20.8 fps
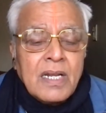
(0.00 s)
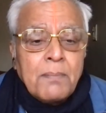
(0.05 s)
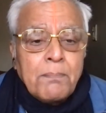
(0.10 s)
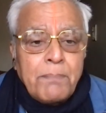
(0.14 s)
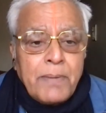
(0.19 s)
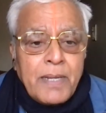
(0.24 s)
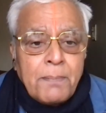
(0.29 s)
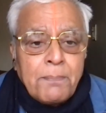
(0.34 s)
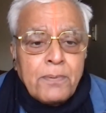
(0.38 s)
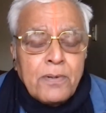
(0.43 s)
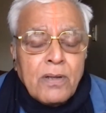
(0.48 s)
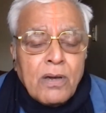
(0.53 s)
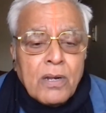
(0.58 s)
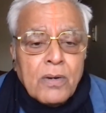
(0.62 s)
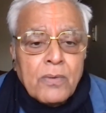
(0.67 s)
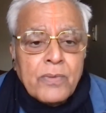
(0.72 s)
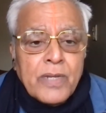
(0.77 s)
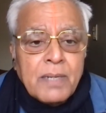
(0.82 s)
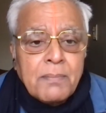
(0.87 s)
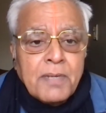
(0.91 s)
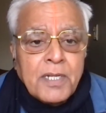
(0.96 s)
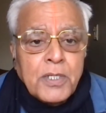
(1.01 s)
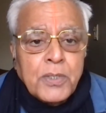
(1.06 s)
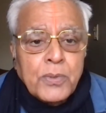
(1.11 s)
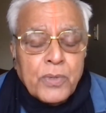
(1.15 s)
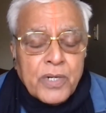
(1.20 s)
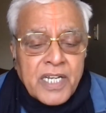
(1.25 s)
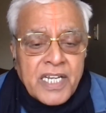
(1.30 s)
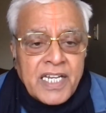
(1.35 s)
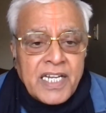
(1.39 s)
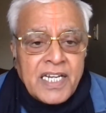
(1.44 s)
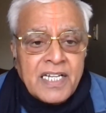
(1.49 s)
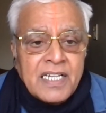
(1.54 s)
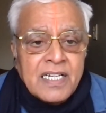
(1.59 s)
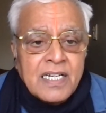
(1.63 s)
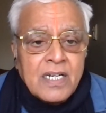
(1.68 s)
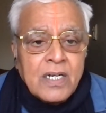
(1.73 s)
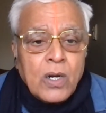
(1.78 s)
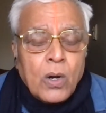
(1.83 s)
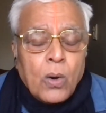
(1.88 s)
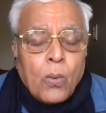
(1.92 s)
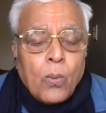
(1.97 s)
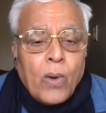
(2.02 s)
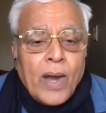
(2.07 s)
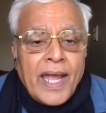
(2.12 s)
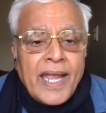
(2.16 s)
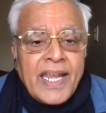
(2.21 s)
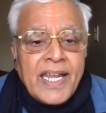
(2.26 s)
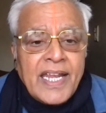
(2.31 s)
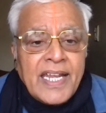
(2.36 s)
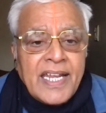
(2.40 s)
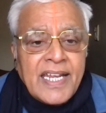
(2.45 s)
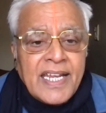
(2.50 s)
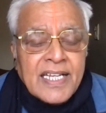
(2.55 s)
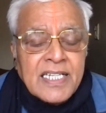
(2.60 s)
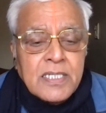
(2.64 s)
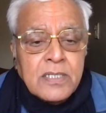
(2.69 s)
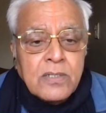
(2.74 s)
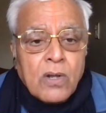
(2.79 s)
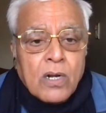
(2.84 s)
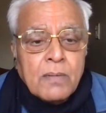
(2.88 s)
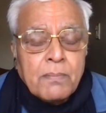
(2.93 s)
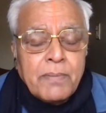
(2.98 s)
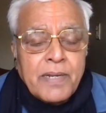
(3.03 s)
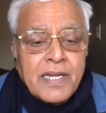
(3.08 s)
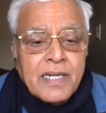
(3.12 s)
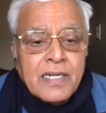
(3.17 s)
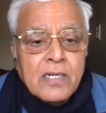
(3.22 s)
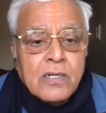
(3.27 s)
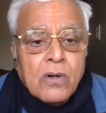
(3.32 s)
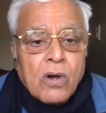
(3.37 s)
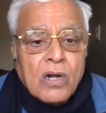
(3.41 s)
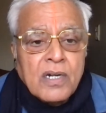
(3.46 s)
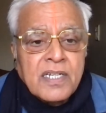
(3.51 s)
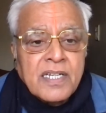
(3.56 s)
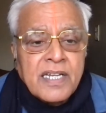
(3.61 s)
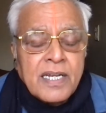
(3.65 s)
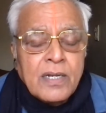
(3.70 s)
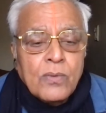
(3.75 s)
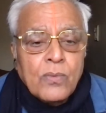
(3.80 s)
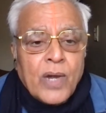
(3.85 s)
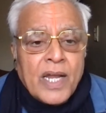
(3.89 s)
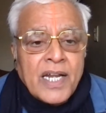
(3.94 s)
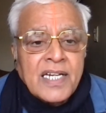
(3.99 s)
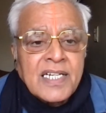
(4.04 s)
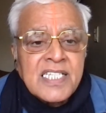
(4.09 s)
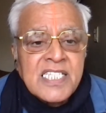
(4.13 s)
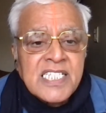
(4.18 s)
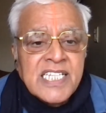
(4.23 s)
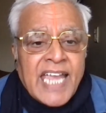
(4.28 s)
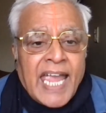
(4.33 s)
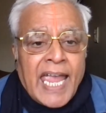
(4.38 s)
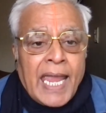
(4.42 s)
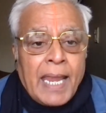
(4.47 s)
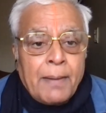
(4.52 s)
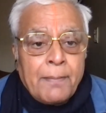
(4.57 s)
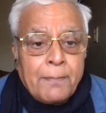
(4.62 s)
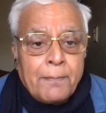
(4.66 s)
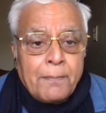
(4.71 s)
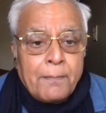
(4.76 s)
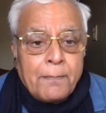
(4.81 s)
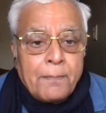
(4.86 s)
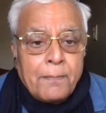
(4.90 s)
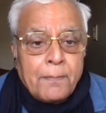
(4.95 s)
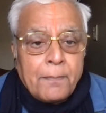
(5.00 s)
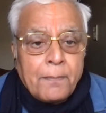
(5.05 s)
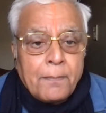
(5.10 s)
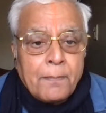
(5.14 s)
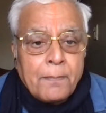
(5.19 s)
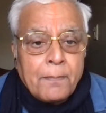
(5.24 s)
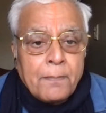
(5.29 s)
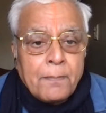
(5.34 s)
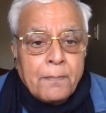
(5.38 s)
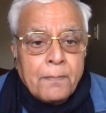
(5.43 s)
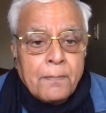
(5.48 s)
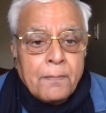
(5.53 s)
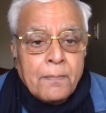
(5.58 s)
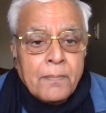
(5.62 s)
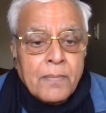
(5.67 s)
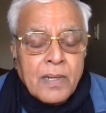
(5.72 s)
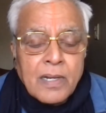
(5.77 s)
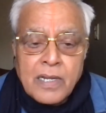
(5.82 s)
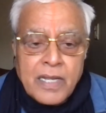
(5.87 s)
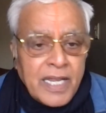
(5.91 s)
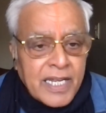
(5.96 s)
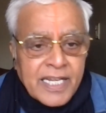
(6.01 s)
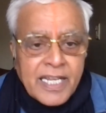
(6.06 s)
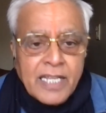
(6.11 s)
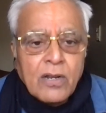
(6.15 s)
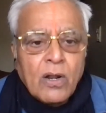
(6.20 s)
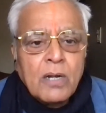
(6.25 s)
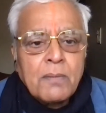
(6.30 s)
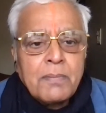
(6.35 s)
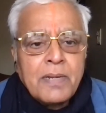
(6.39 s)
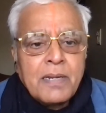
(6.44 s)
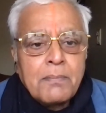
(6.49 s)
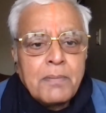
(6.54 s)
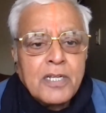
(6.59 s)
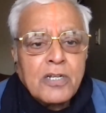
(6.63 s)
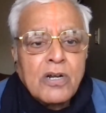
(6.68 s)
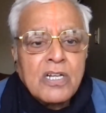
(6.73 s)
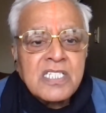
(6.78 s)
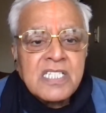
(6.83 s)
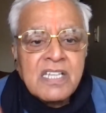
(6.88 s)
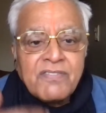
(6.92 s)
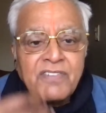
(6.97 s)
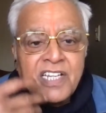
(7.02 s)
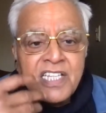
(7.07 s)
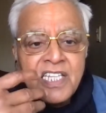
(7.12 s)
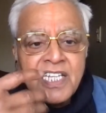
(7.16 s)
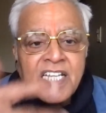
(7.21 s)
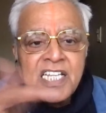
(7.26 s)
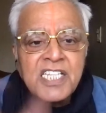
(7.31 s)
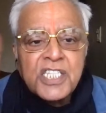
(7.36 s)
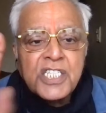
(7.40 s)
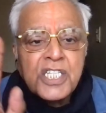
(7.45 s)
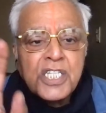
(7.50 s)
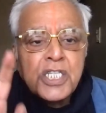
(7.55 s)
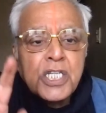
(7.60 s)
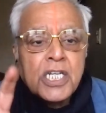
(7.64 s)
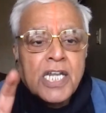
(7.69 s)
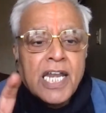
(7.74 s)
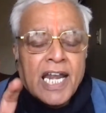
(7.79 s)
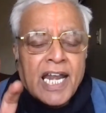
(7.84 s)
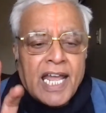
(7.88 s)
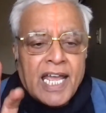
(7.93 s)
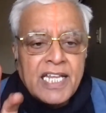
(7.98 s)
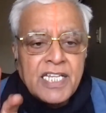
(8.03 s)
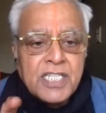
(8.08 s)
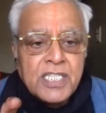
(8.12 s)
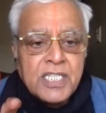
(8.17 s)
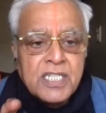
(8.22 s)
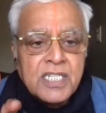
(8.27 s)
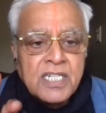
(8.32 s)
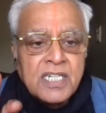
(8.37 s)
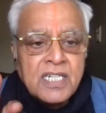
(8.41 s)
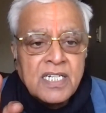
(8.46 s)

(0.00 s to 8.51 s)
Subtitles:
People are very much worried why he has not been caught in one scam? He cannot be, because everything is digitalized.